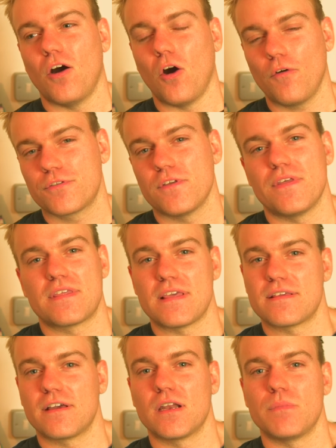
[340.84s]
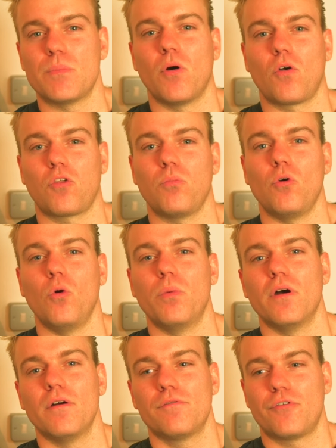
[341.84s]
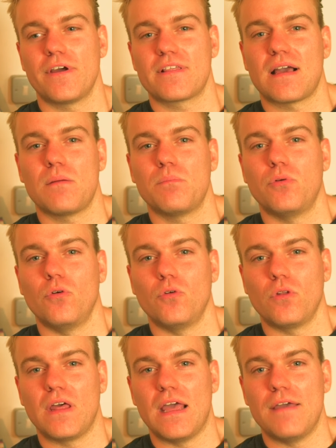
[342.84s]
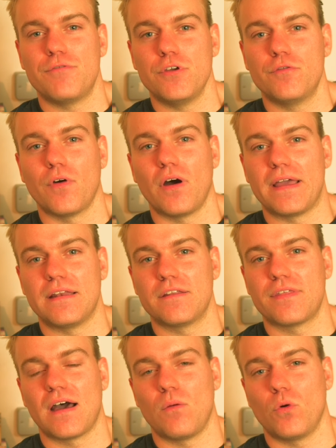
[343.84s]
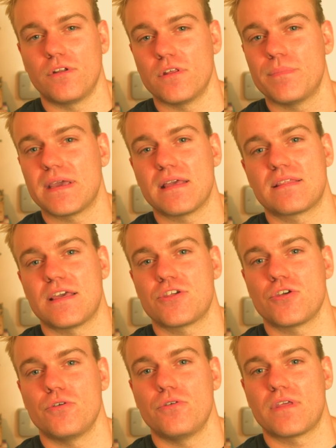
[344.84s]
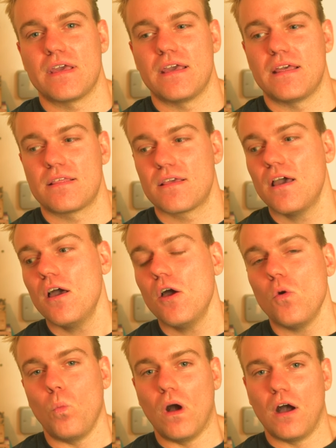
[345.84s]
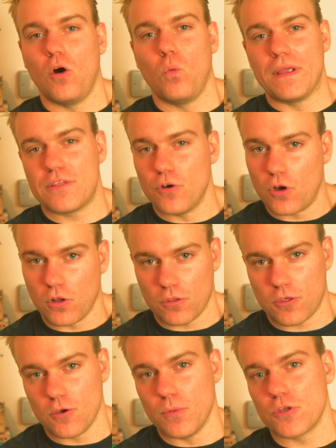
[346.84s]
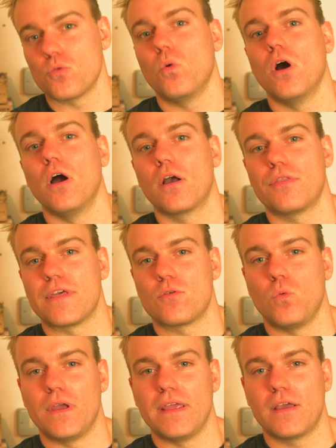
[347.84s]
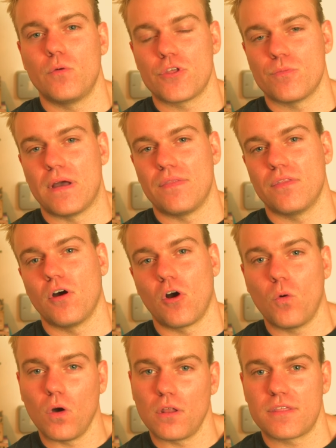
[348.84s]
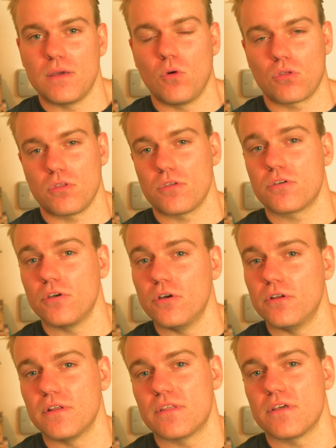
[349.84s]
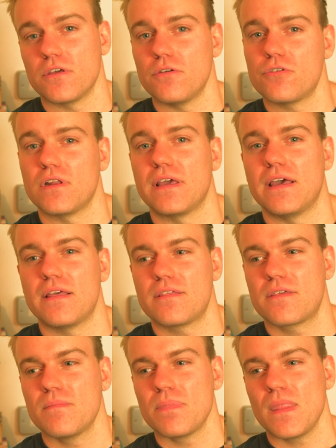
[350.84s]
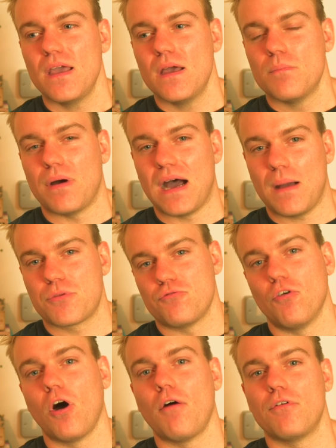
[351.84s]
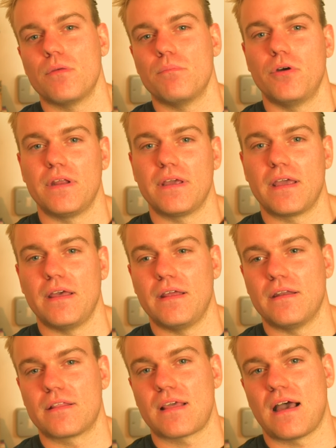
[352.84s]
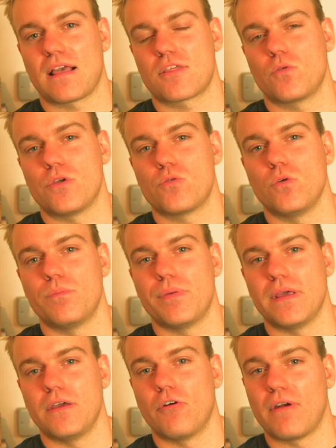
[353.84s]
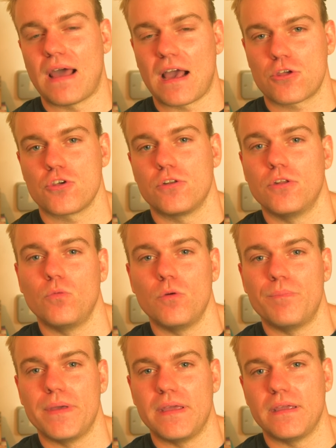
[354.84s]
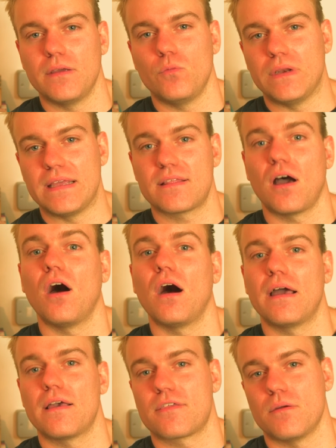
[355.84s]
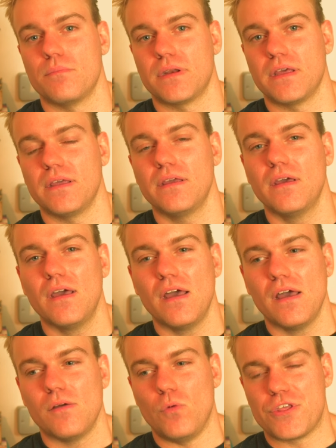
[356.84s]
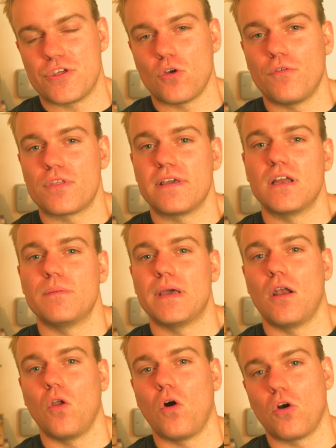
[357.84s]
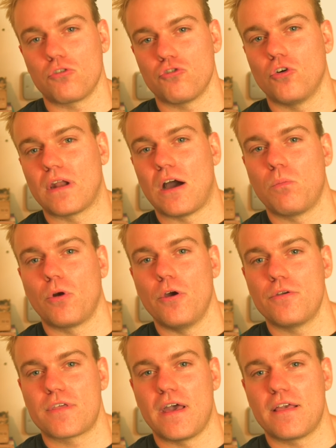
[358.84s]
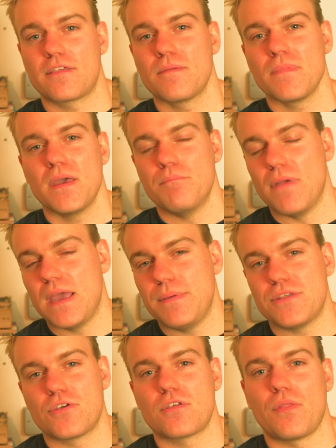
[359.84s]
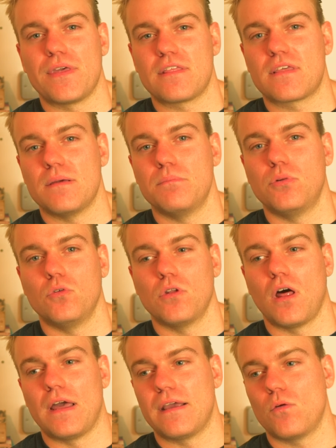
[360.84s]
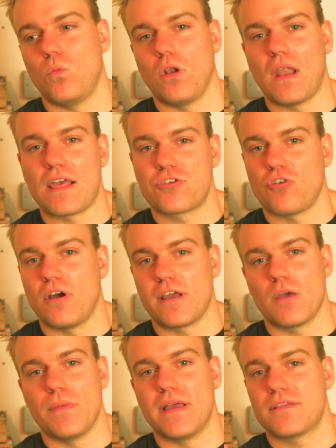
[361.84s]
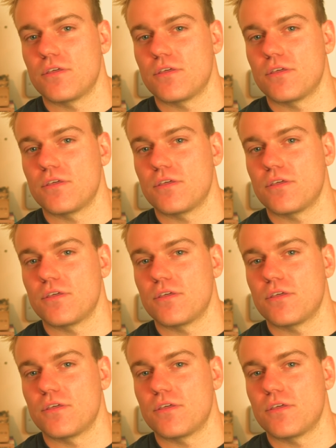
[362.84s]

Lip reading: Often this isn't going to be possible, but for example, if you find that one of the biggest issues is, well, we took on too much work this week, which meant our quality wasn't as good as it usually is. Perhaps rather than putting in a task which would be, or an action that would be, we need to hire somebody, which is obviously going to be a long drawn out process, maybe just something simple like, well, let's try and commit